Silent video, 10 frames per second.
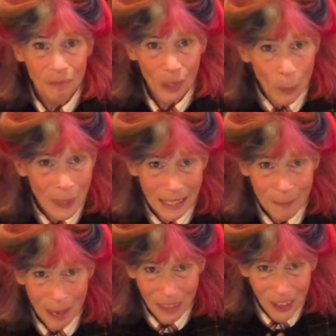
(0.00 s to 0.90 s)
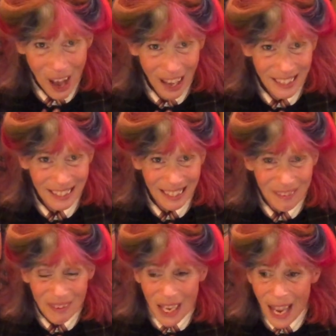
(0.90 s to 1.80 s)
what's in my thought.
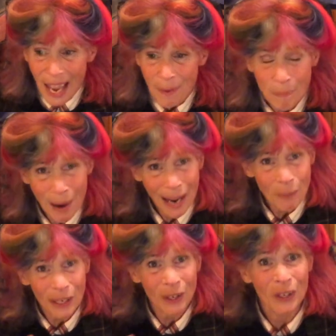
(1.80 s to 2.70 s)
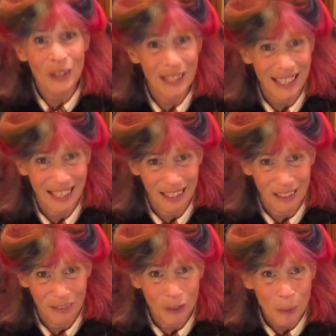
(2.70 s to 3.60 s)
And by rehearsing it
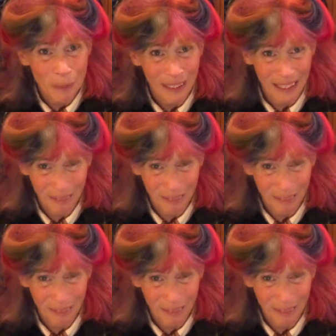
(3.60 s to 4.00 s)
verbally,